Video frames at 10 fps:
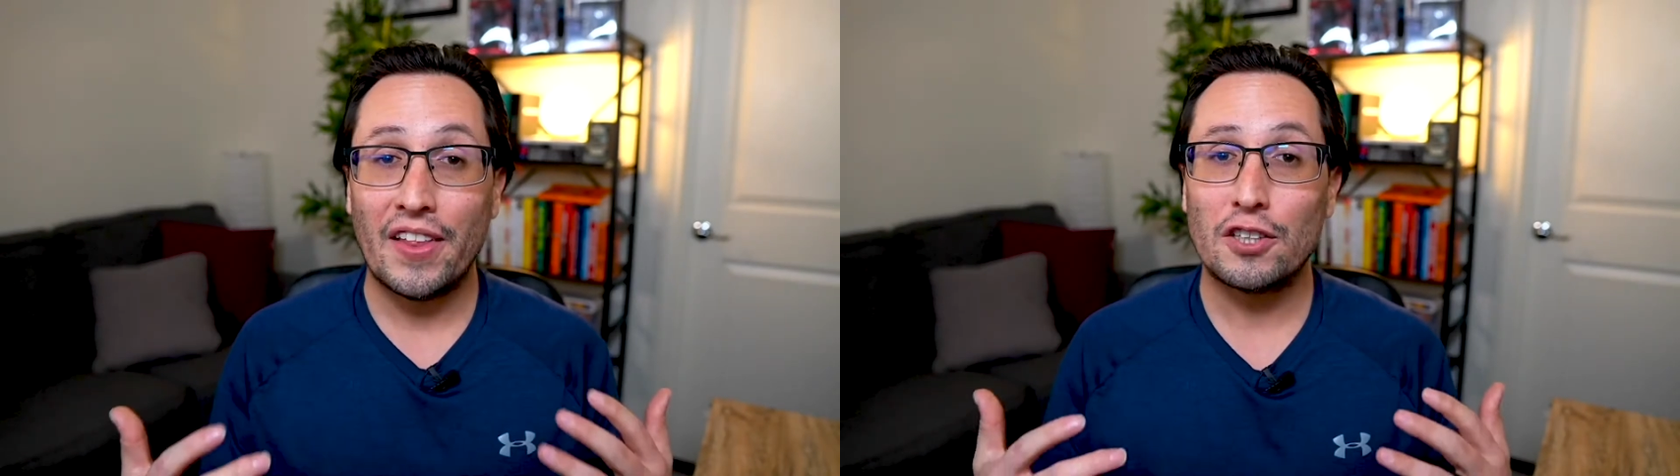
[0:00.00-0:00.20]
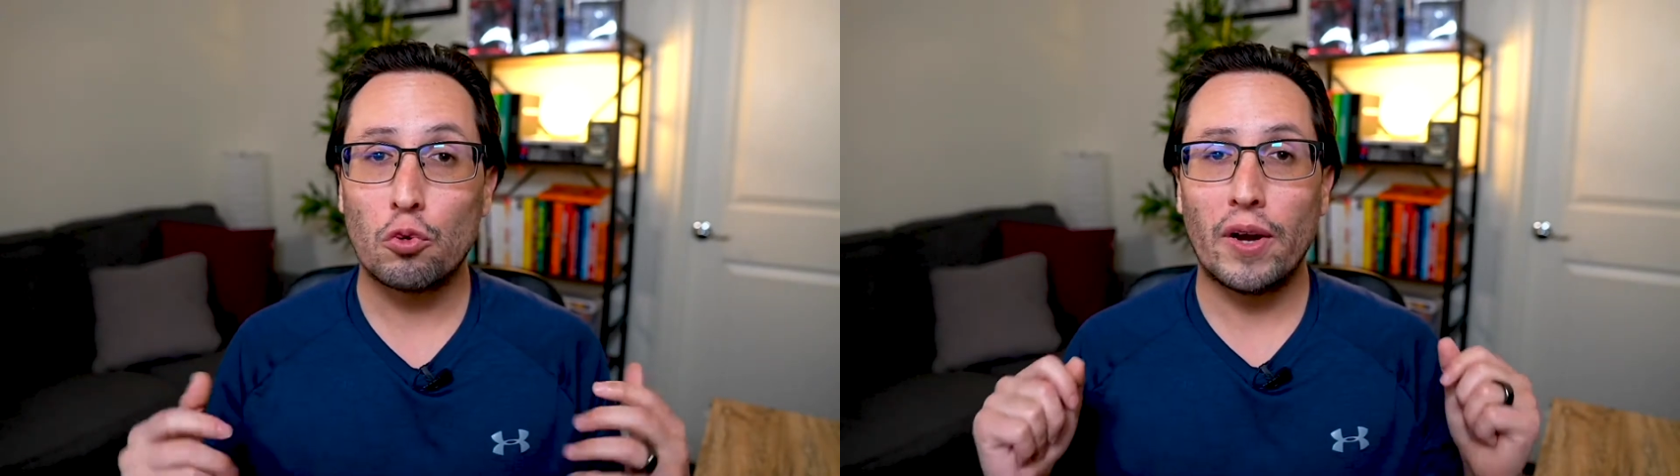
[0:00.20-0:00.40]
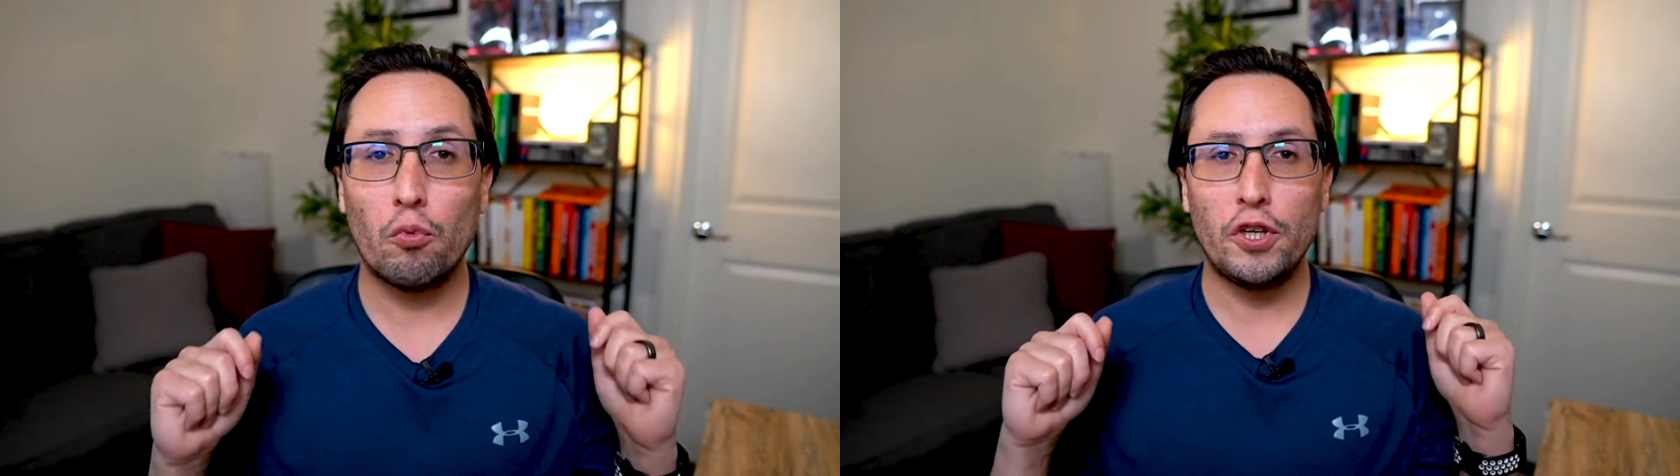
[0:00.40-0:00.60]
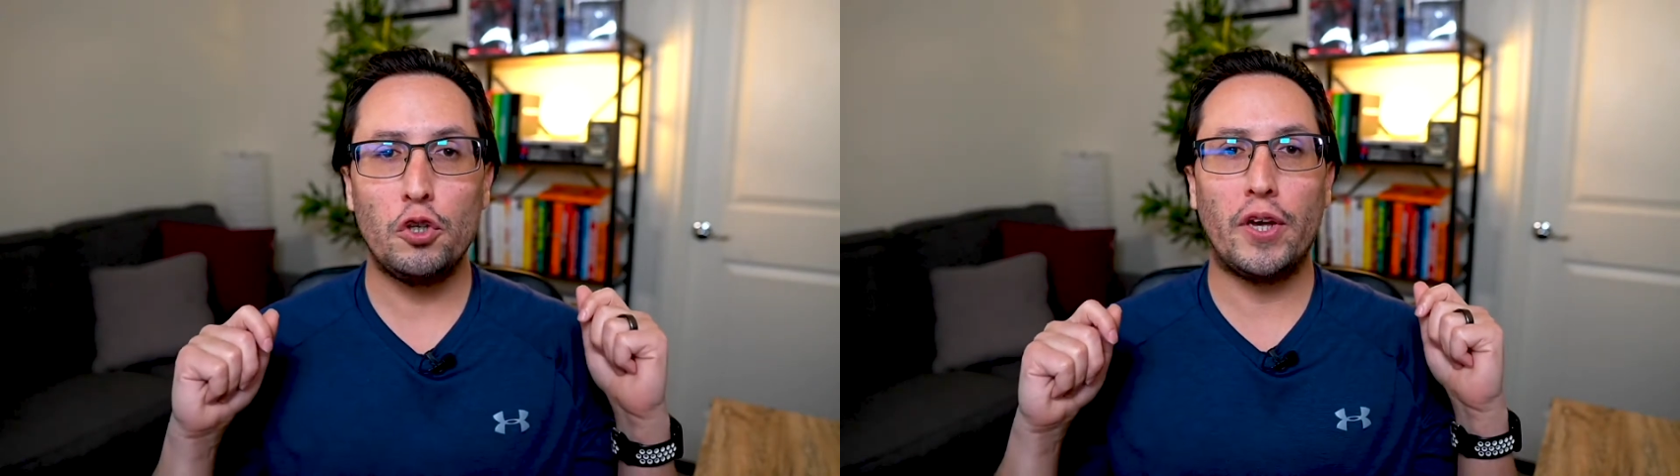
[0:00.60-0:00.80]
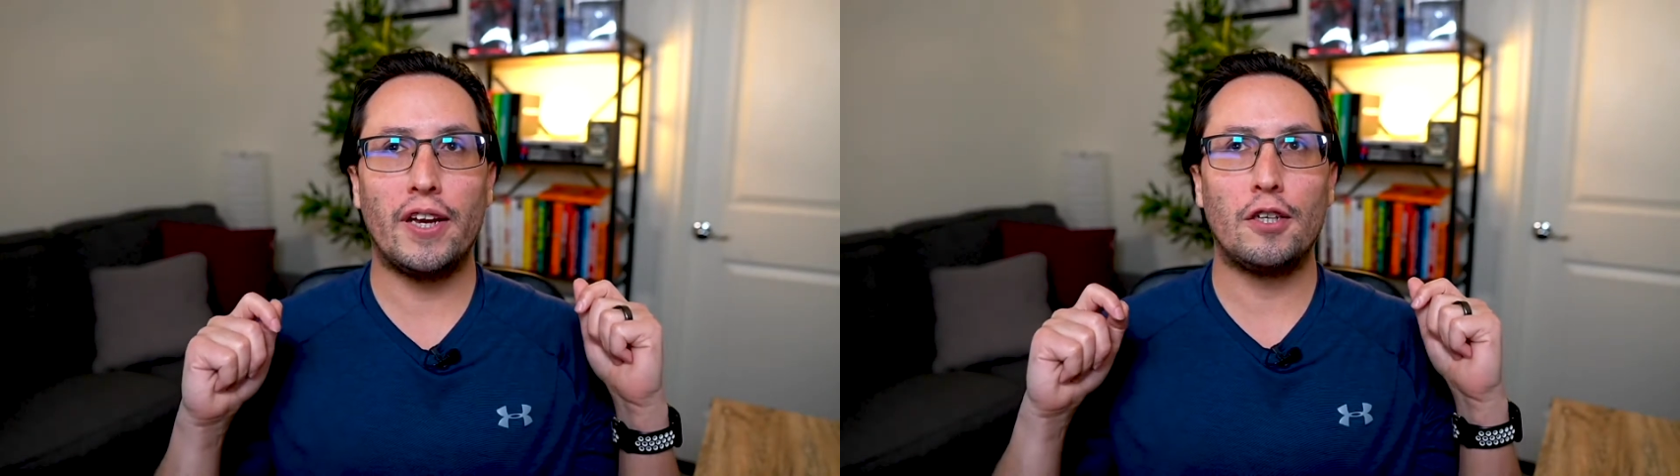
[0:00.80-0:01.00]
And that's why when
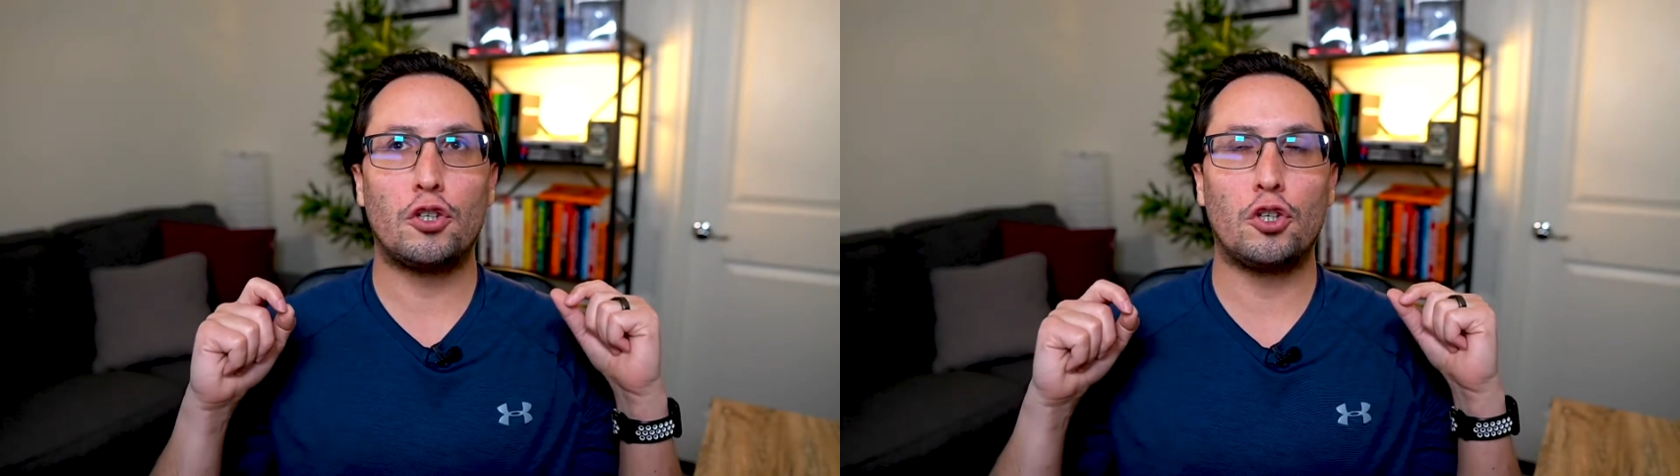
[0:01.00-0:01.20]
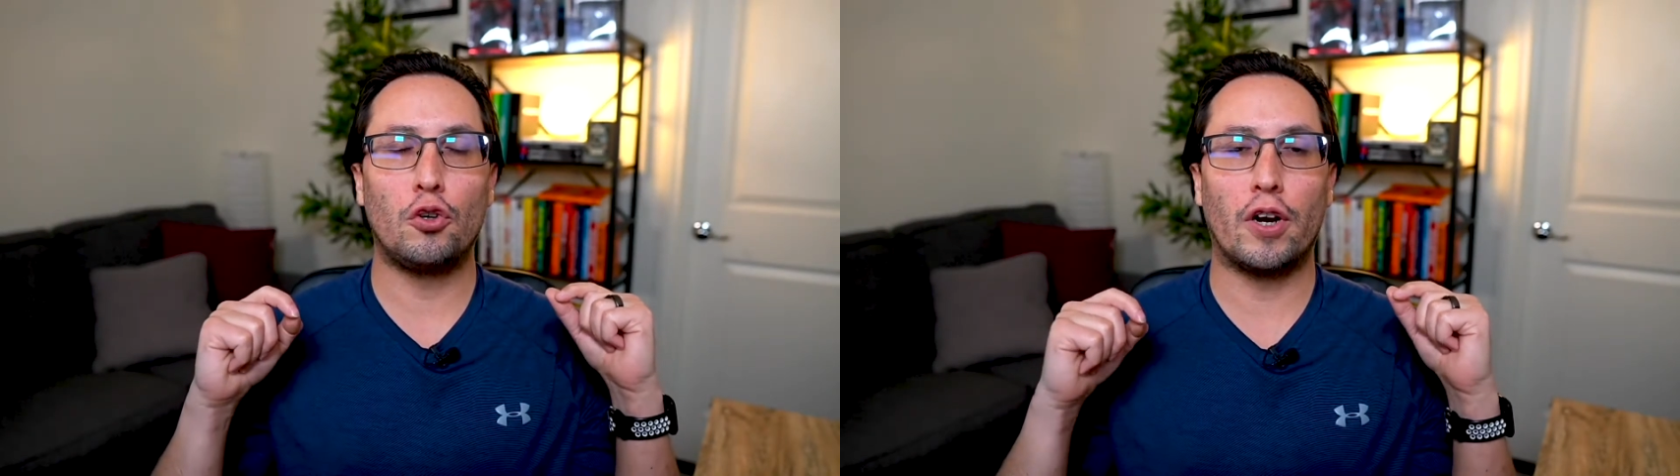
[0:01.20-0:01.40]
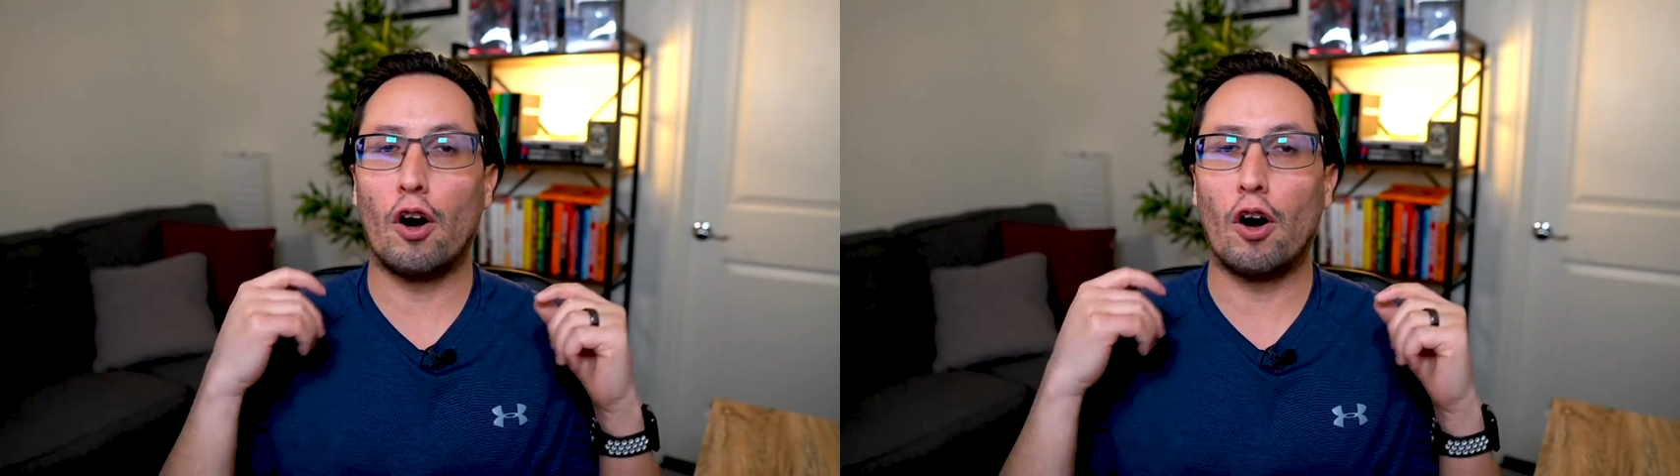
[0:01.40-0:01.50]
you get into,